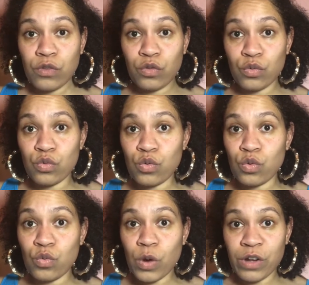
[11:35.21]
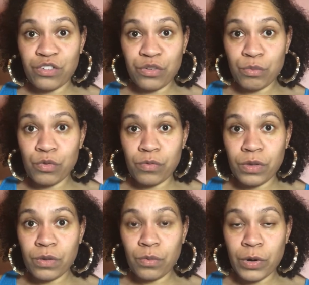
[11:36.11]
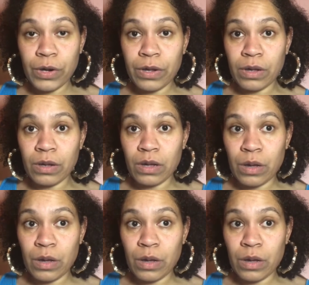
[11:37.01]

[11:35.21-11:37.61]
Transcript: to watch a movie where